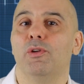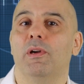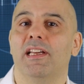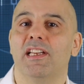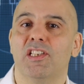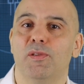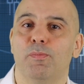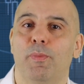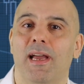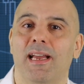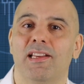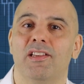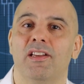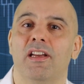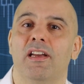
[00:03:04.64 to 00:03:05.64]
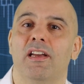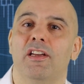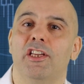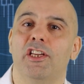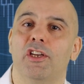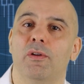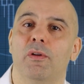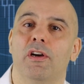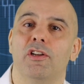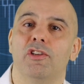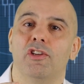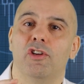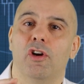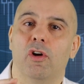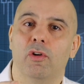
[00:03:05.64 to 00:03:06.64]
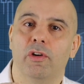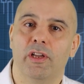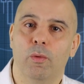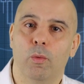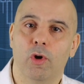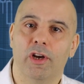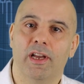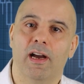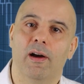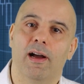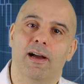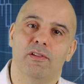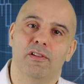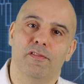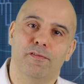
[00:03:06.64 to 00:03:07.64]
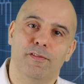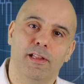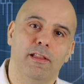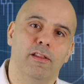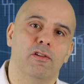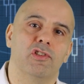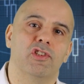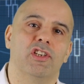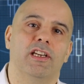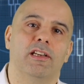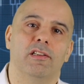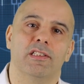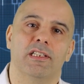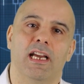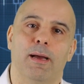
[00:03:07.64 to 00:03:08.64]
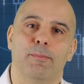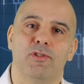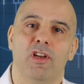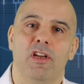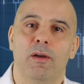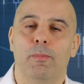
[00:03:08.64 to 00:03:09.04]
will expect you to not only work out how to fill those skills gaps,